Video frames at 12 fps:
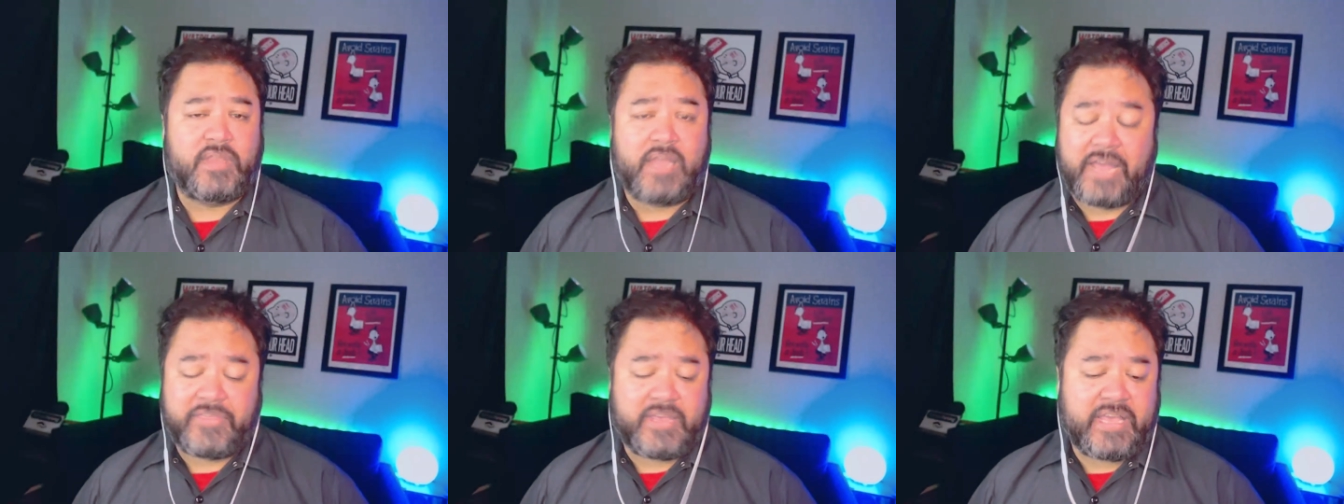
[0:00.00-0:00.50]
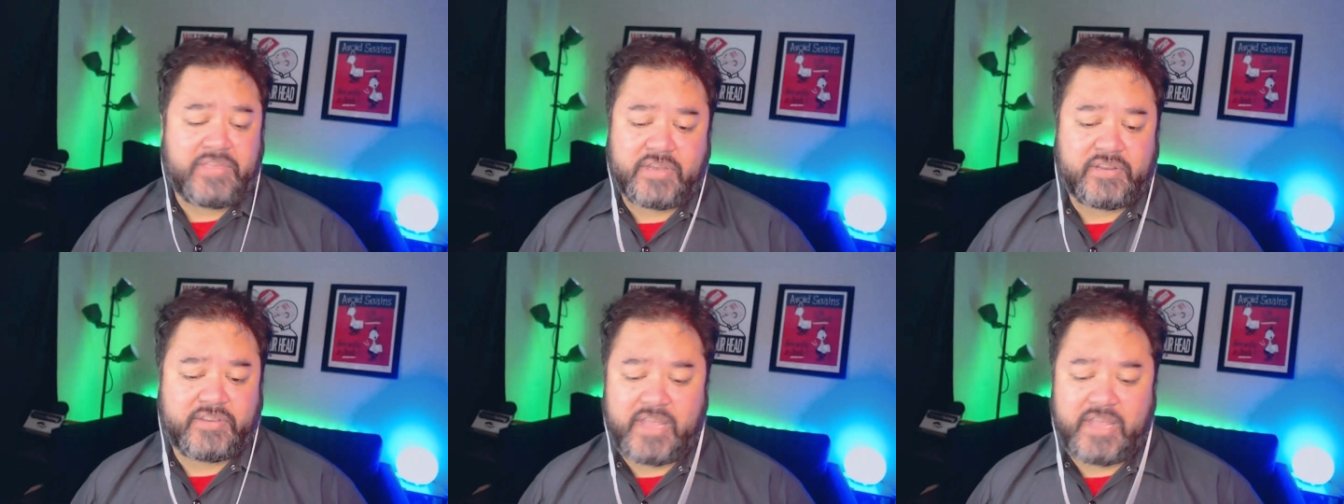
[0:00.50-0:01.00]
I think at the
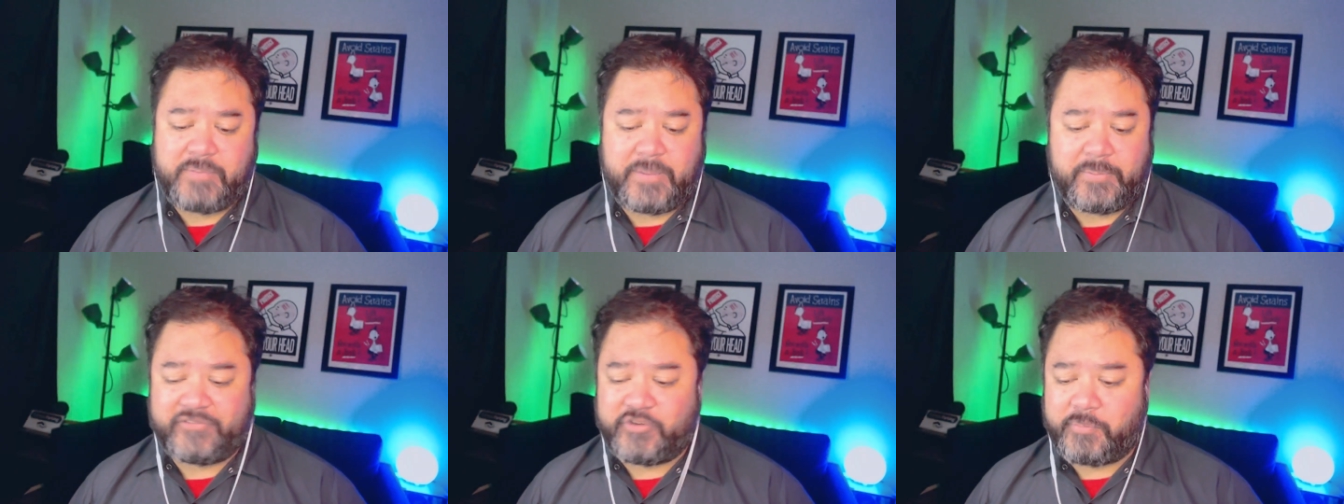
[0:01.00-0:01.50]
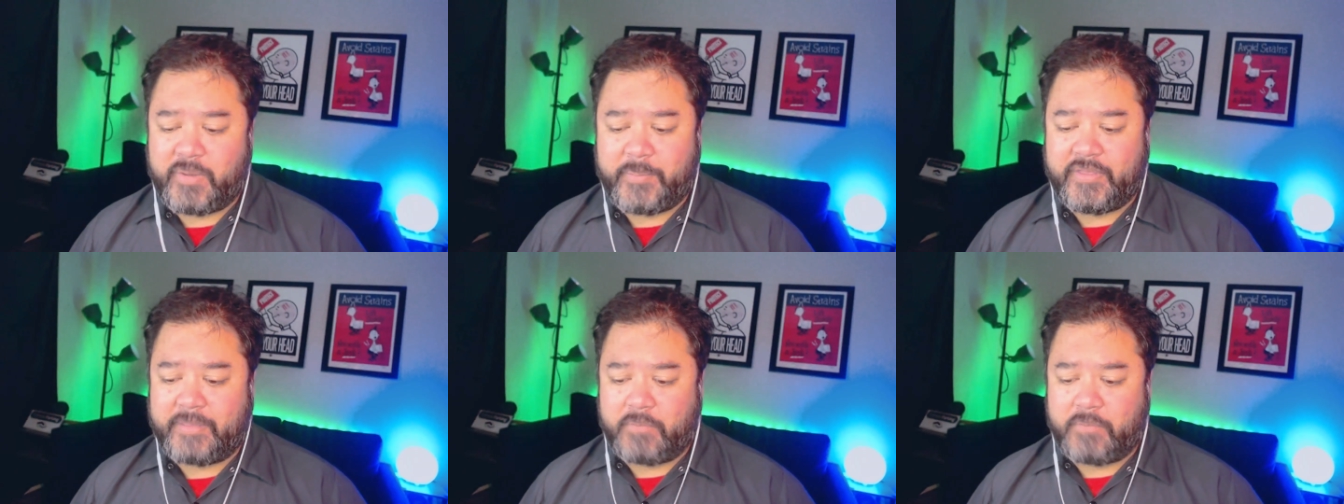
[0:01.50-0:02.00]
end of the day, people have to remember
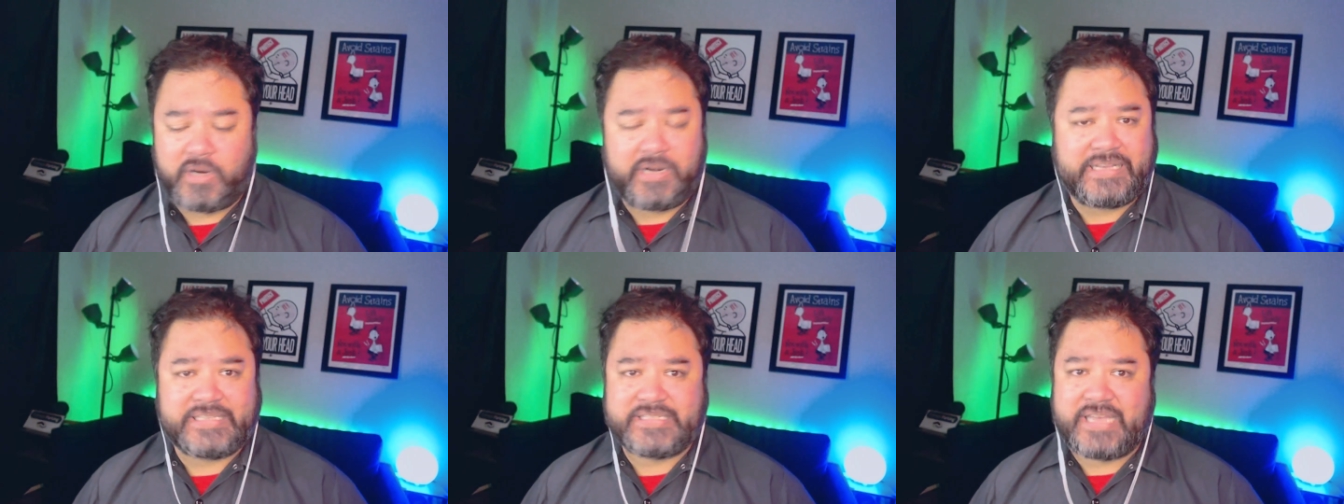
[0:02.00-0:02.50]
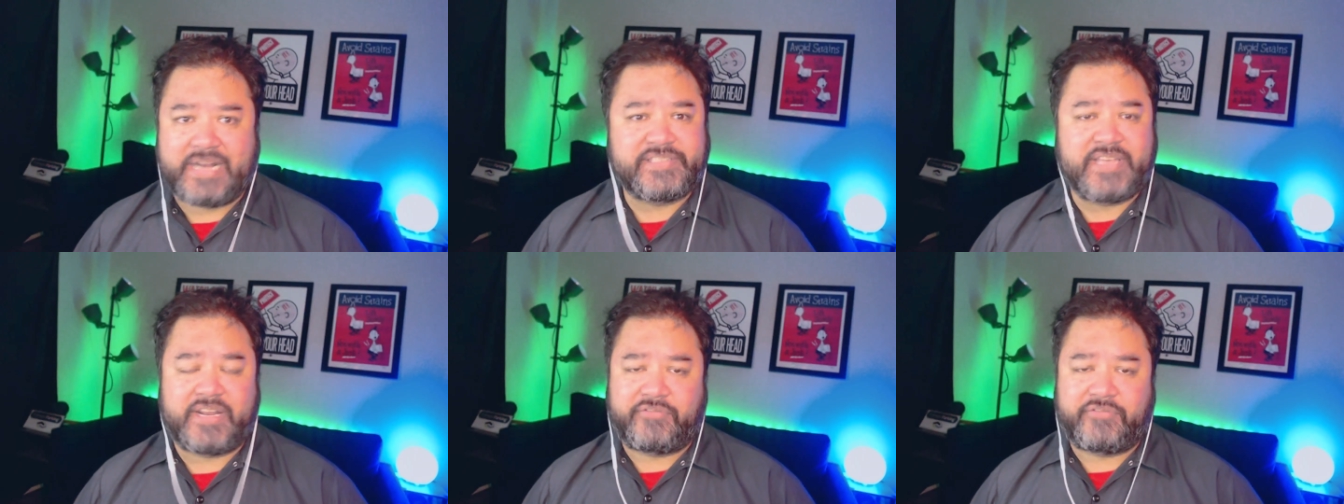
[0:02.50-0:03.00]
that marketing is not a
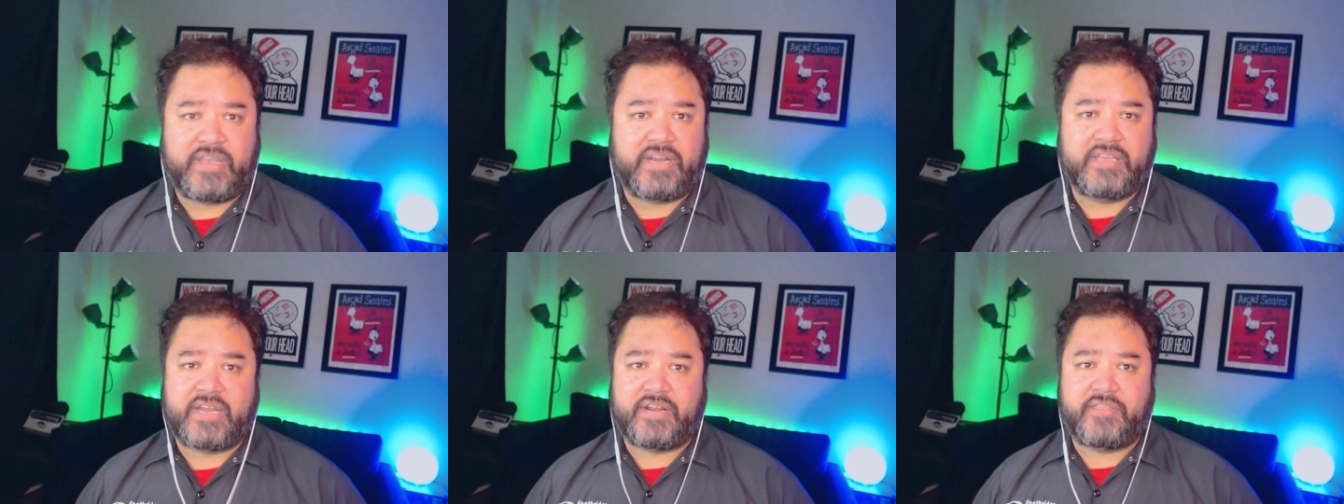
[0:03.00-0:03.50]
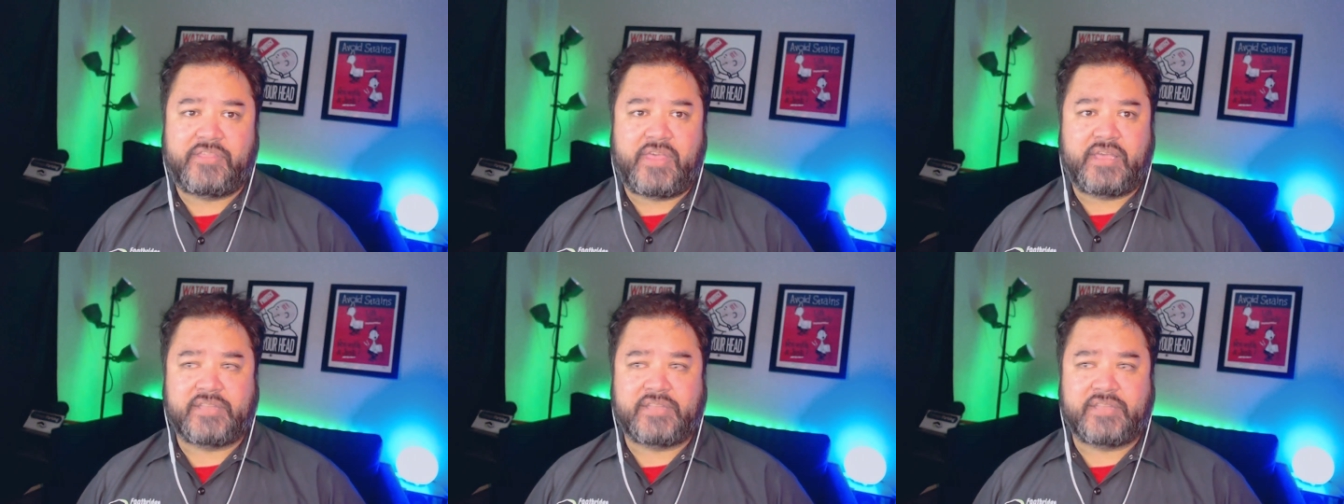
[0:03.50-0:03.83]
set it forget it kind of thing.